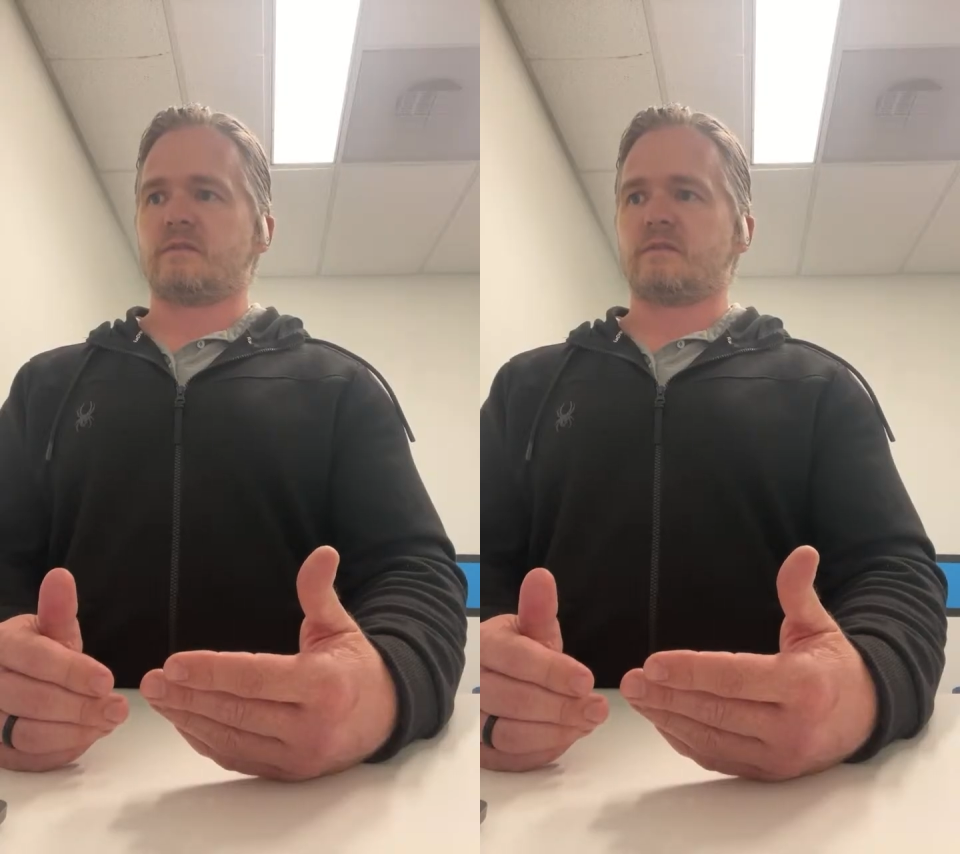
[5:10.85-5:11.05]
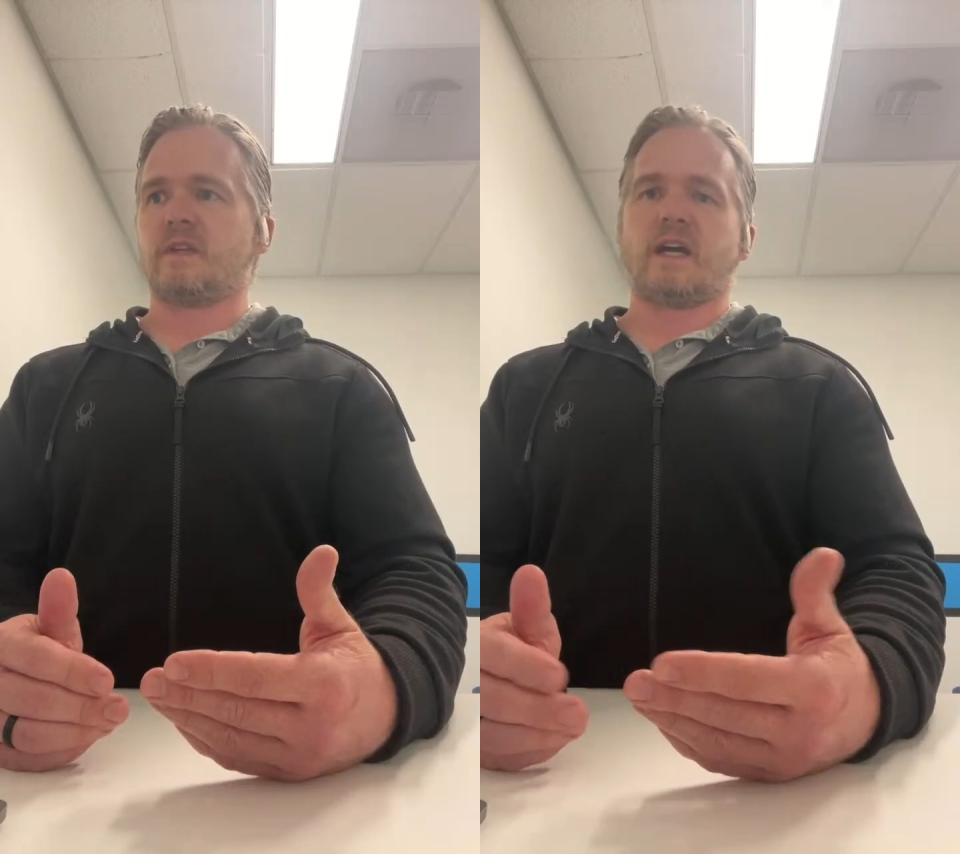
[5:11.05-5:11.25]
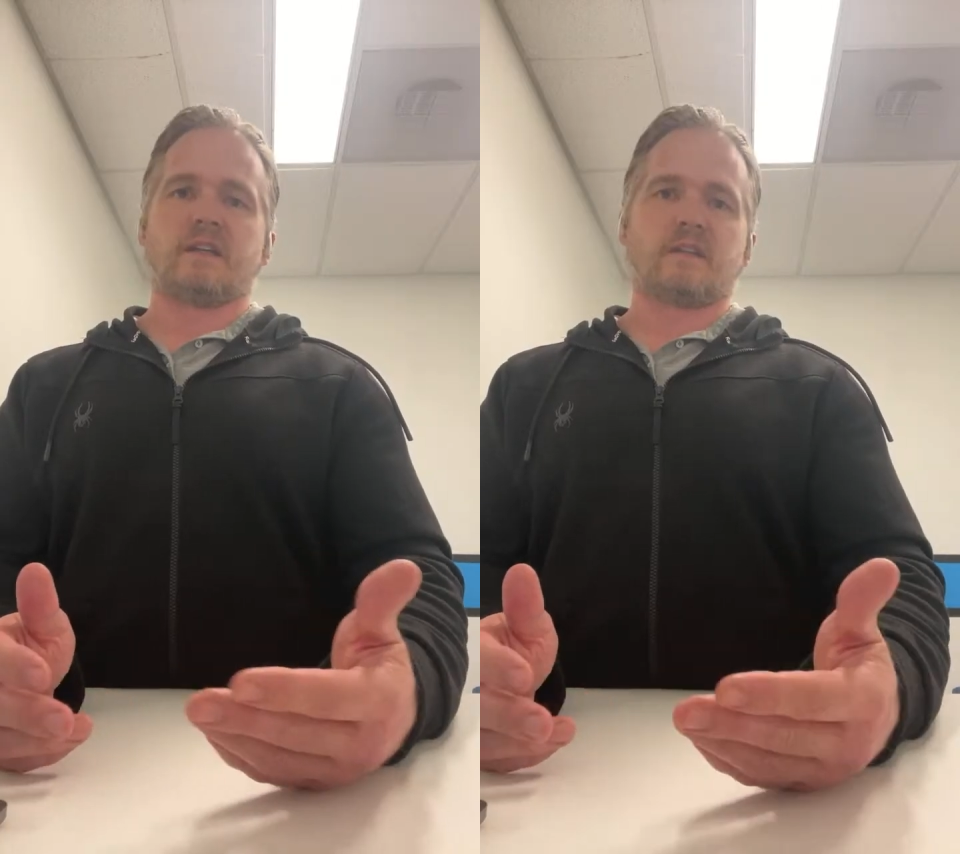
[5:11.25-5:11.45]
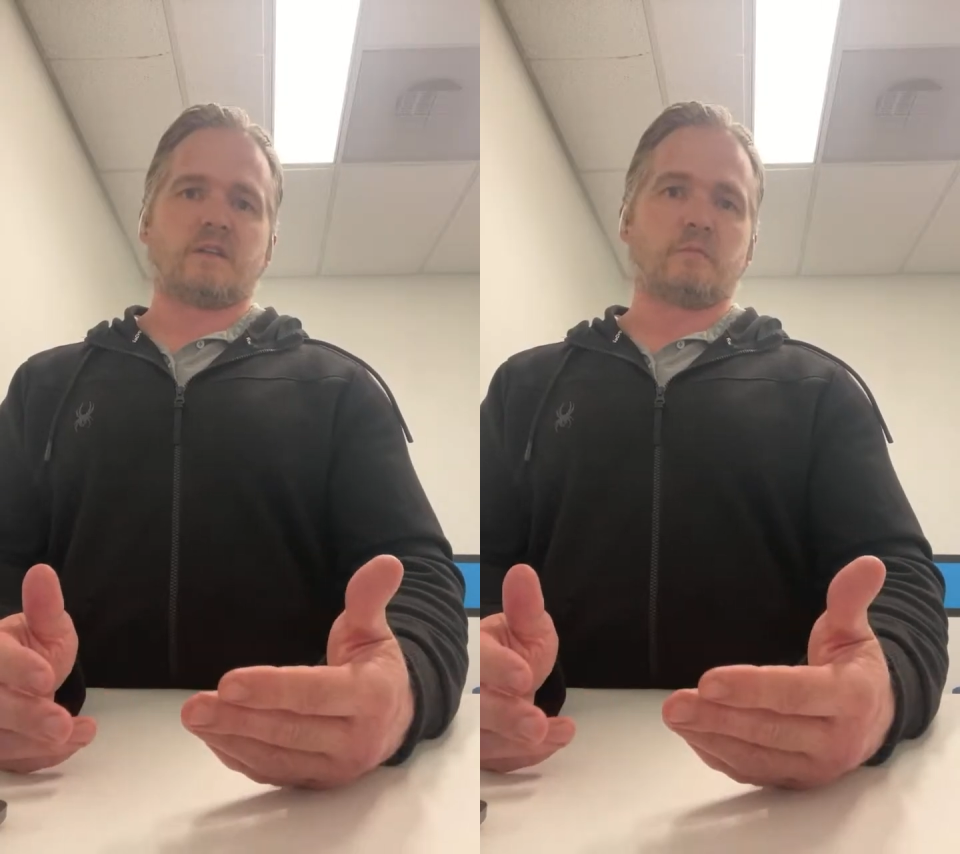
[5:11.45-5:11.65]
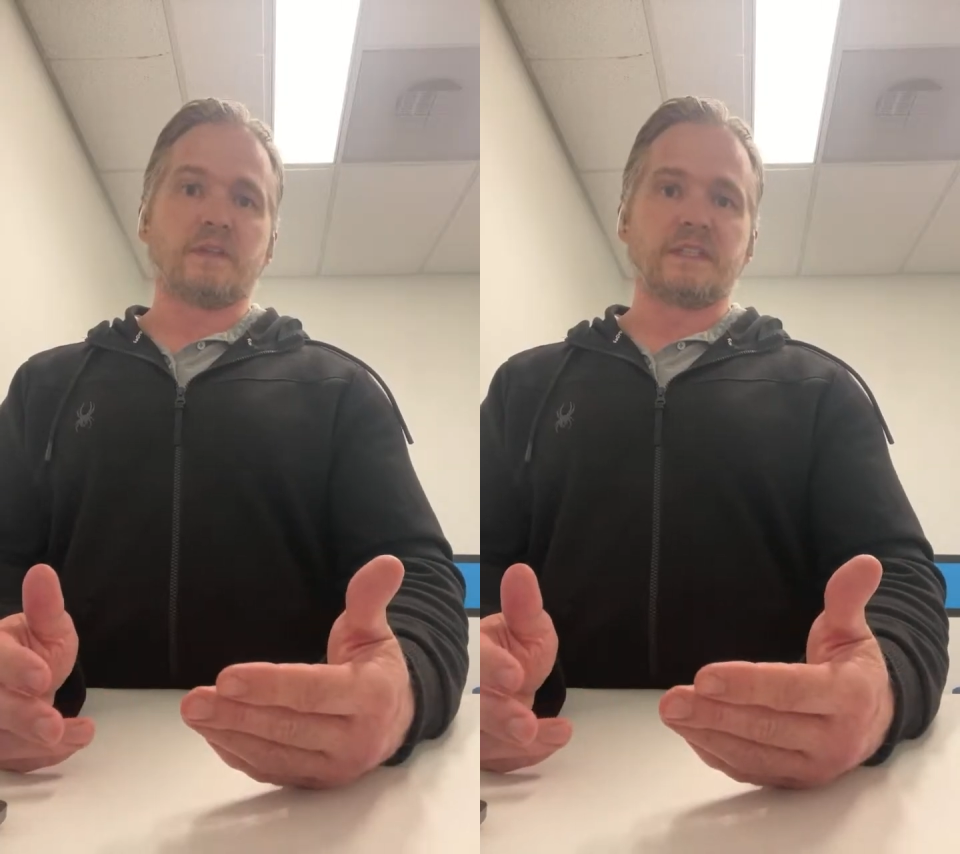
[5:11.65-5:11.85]
not
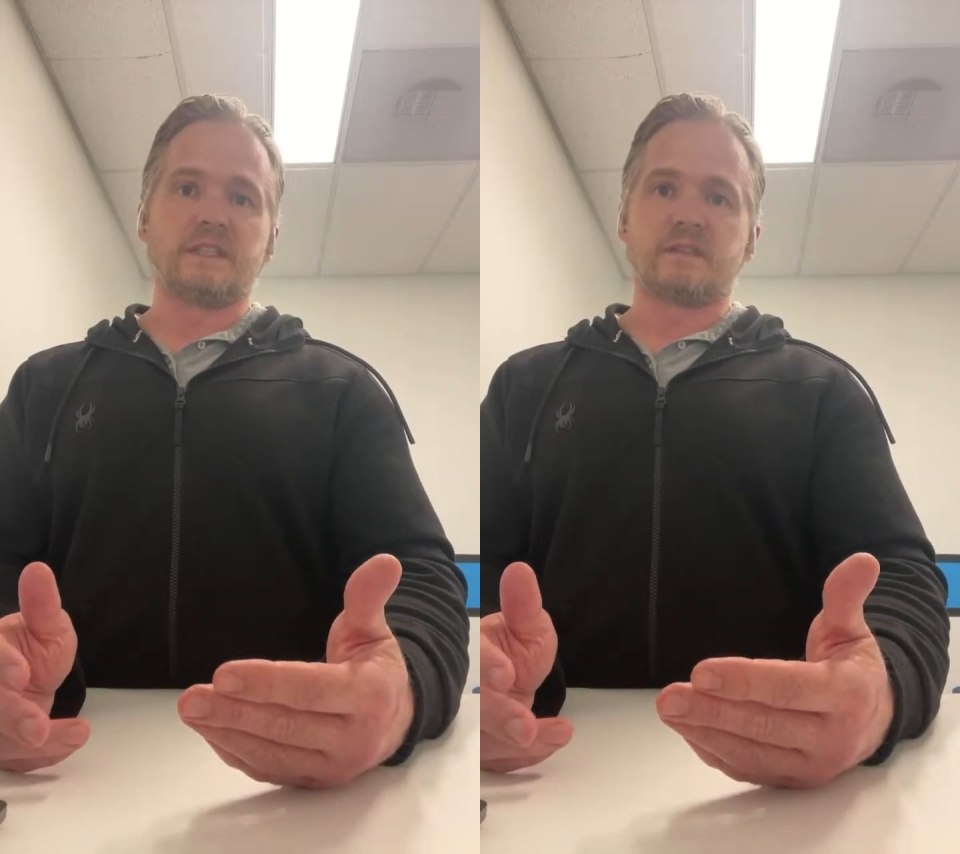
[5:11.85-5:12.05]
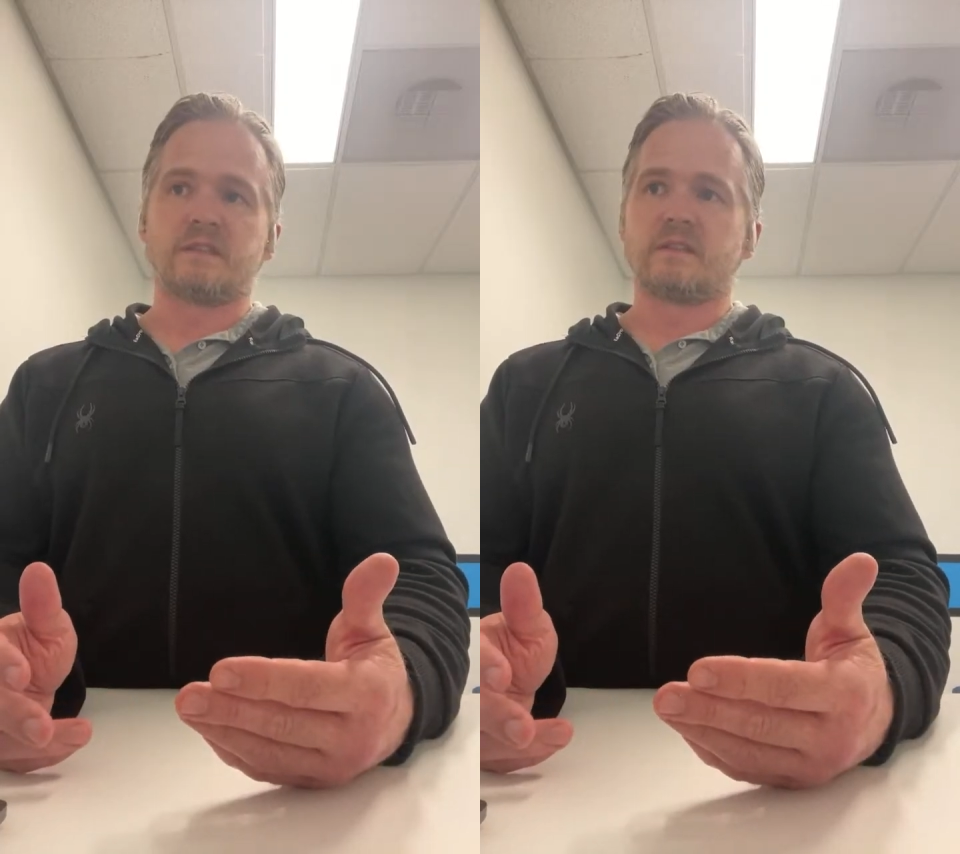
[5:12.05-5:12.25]
complete